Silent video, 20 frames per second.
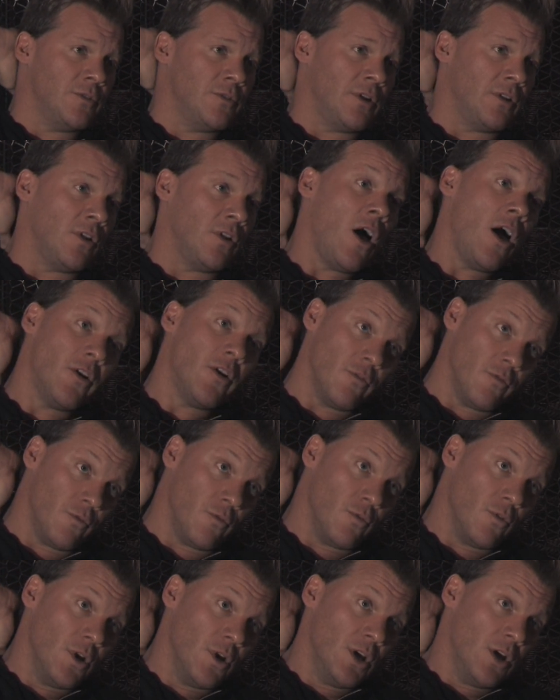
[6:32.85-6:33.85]
And a lot
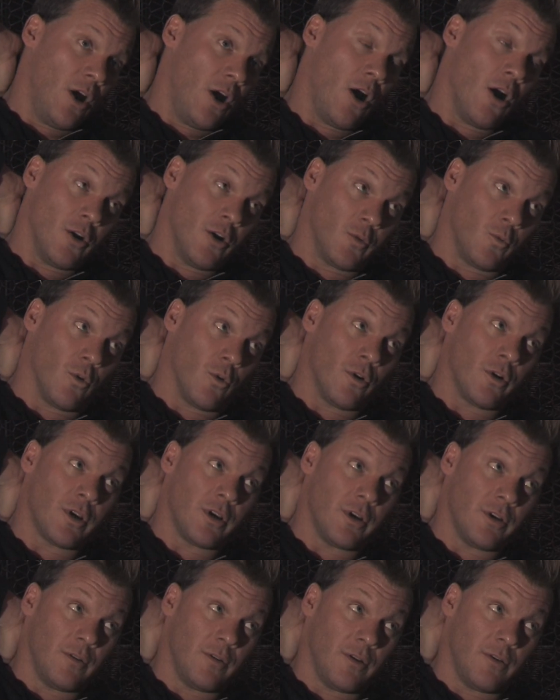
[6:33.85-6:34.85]
of hard
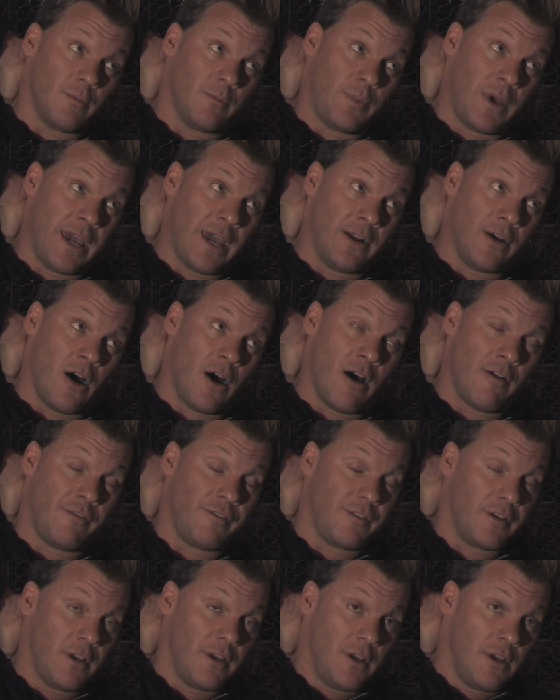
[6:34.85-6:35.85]
work paid off